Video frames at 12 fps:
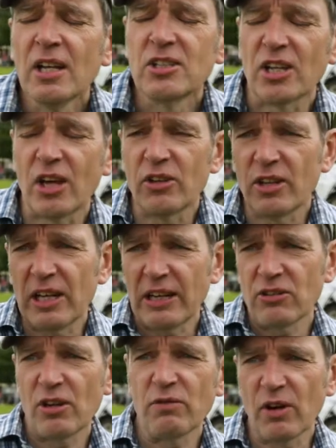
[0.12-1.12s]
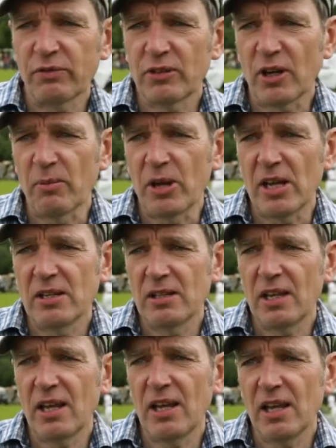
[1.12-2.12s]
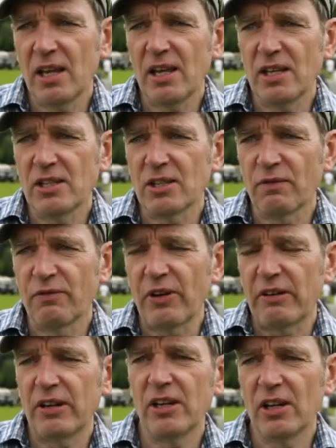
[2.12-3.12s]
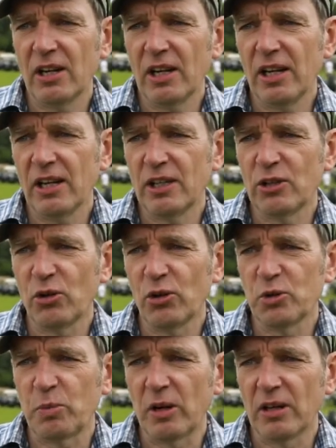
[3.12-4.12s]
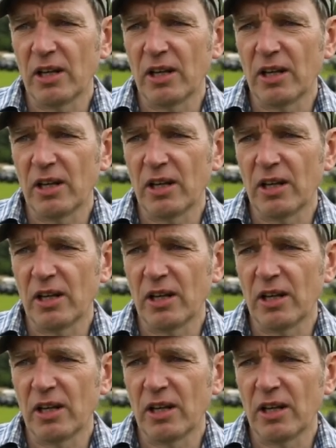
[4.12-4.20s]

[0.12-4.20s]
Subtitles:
So the Land Rover I've come in is a very early coil sprung